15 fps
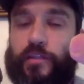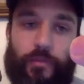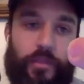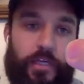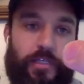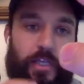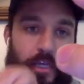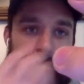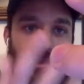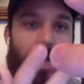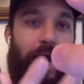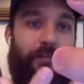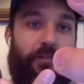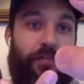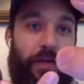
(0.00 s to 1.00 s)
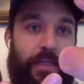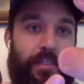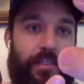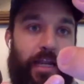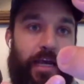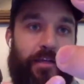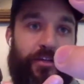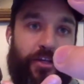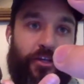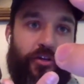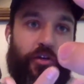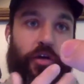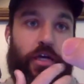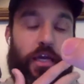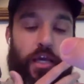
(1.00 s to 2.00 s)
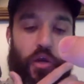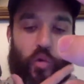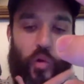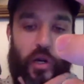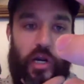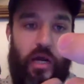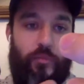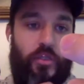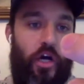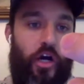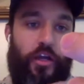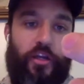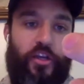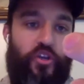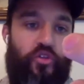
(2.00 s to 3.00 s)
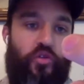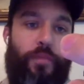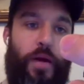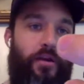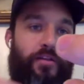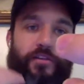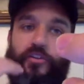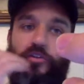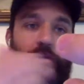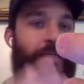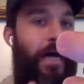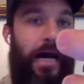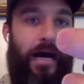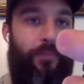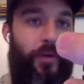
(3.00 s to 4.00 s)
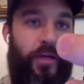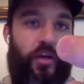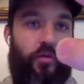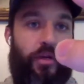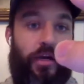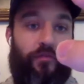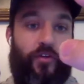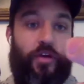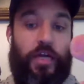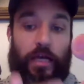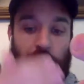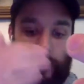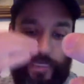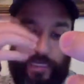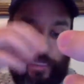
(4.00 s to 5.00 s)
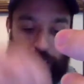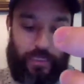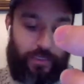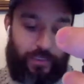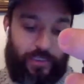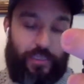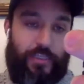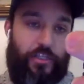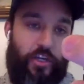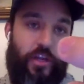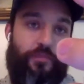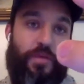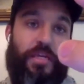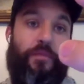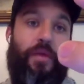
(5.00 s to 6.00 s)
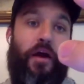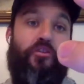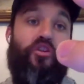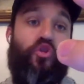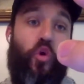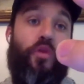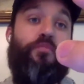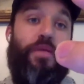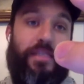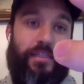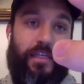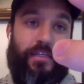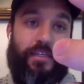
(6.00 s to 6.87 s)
of these like live events that I do, where I'm talking to you about a certain topic or whatever, like this is going to be about your business.